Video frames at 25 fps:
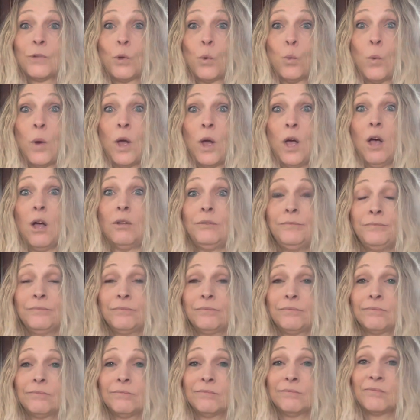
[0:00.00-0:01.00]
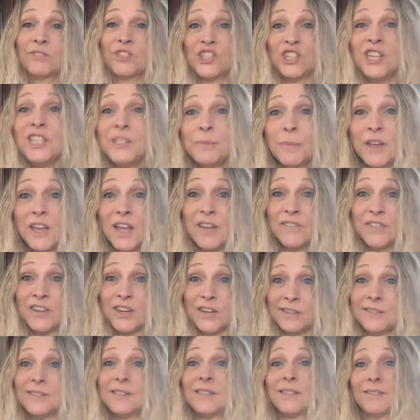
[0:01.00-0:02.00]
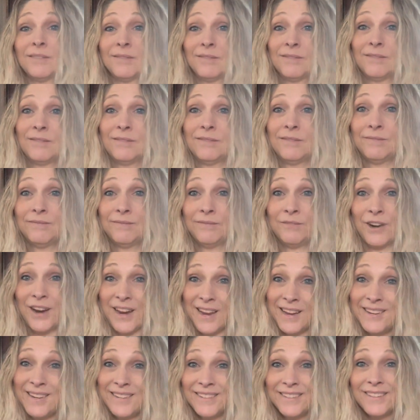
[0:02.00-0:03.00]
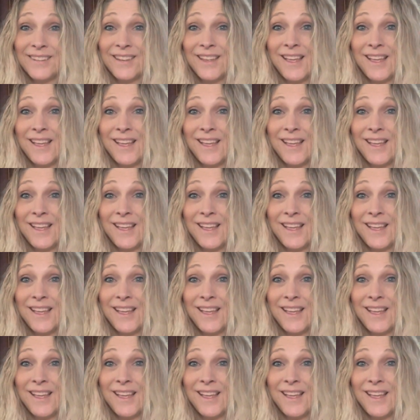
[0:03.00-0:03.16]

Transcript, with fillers: well, she's my evidence, right?